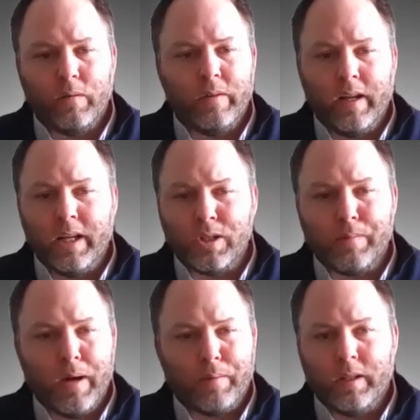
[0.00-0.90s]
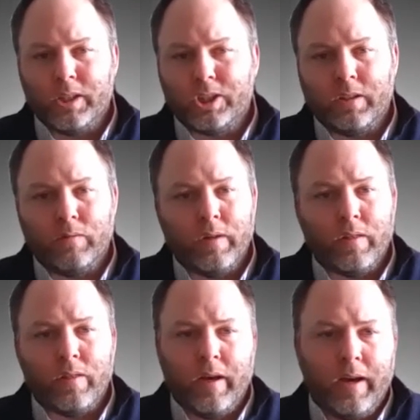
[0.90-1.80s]
with an aging population,
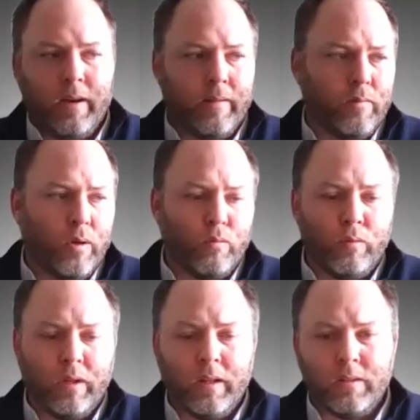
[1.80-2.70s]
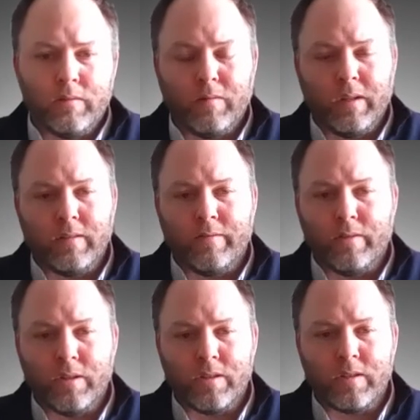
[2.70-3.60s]
with a really
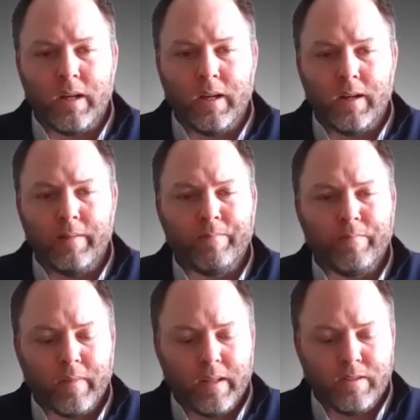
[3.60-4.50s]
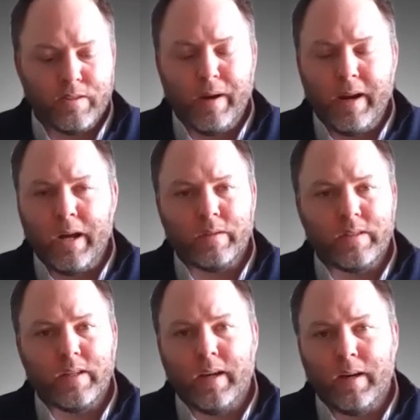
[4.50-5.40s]
diverse and spread
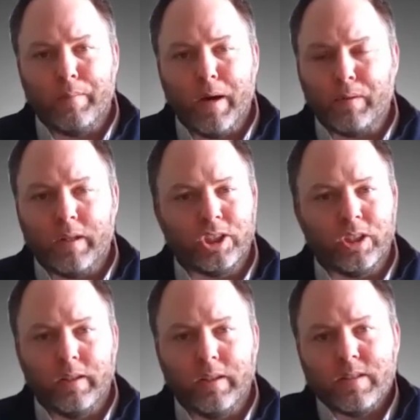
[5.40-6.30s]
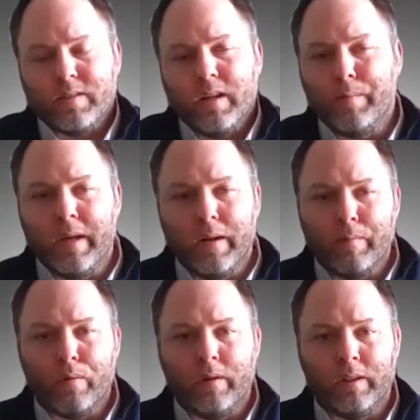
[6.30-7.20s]
out population, this is going to be an
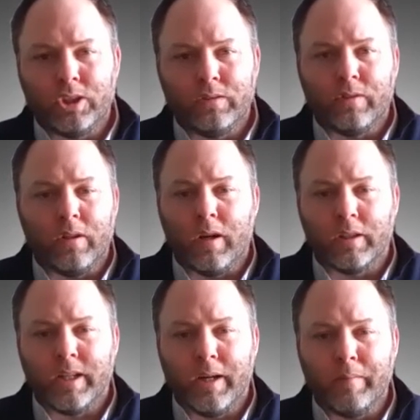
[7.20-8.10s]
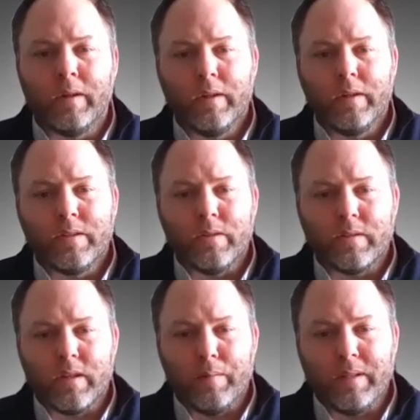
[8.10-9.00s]
important issue for a long time. So
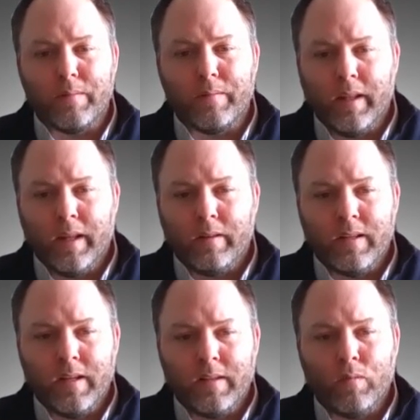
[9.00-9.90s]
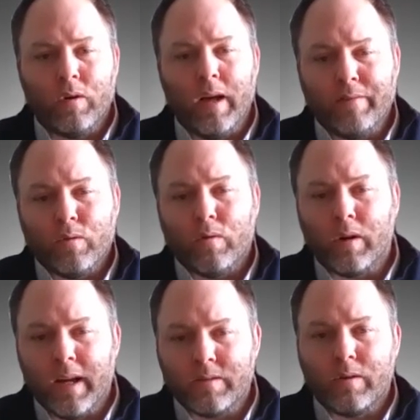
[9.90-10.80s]
it's going to be something that we'll have to
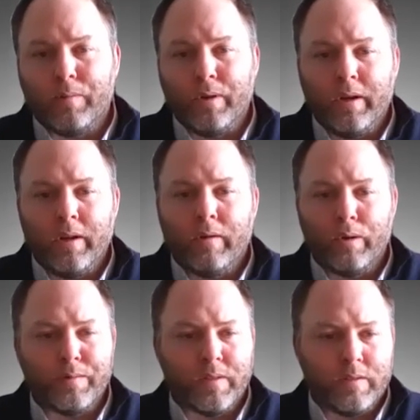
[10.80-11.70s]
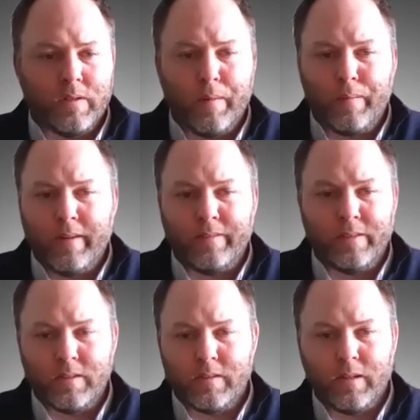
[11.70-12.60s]
work as community groups, as
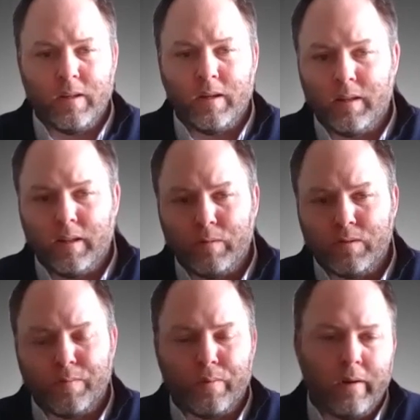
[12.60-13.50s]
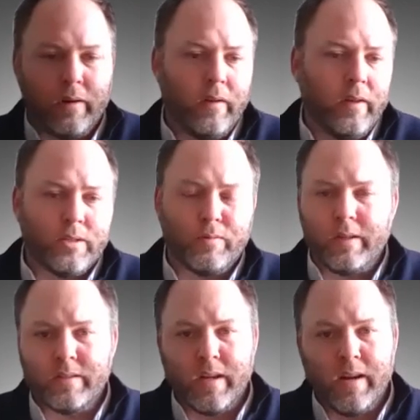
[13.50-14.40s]
nonprofits that we support, as
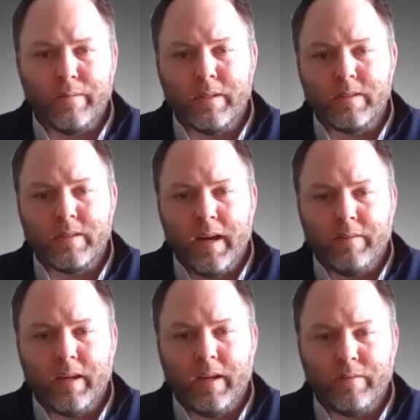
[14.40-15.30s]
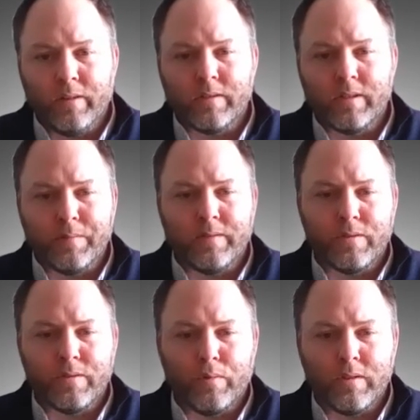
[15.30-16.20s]
well as governments, to advocate for those types of
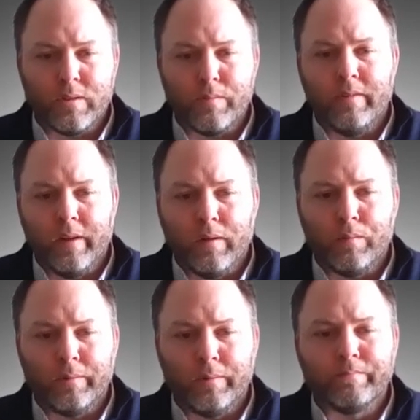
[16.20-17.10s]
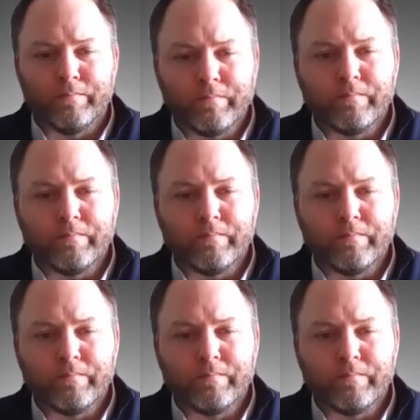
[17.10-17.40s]
supports to be available.